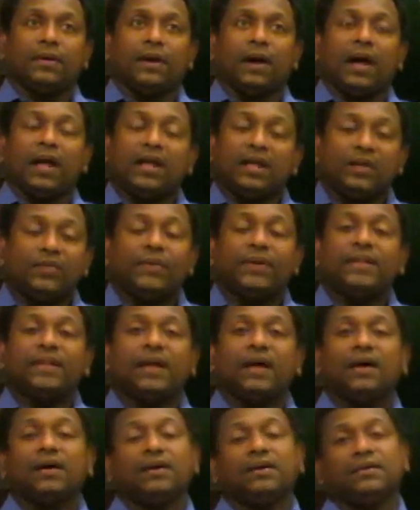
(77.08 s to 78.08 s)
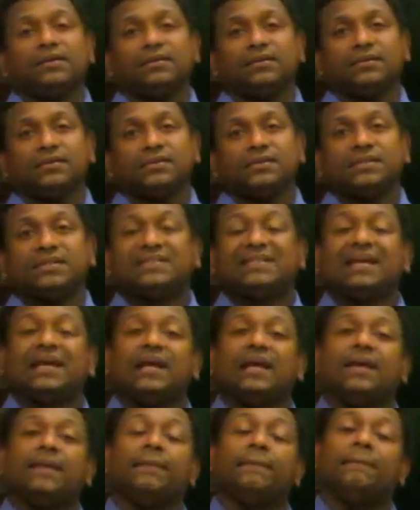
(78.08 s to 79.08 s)
Ayurveda is
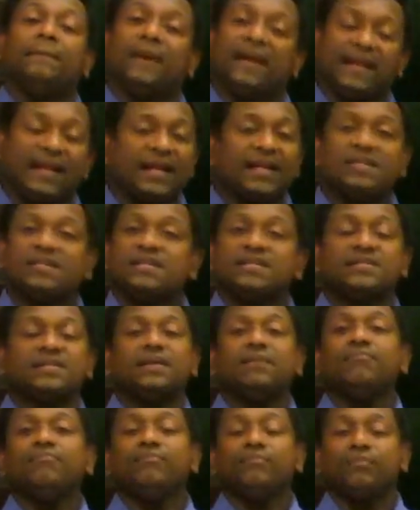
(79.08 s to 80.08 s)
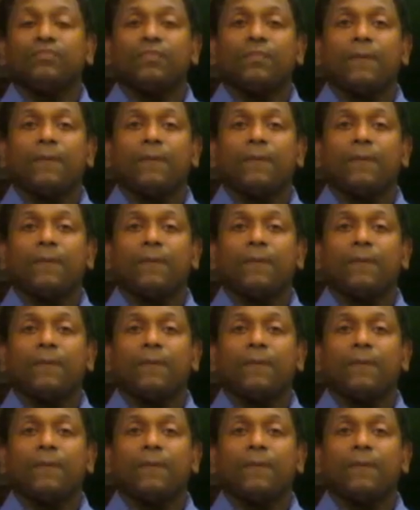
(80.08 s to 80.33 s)
a medical system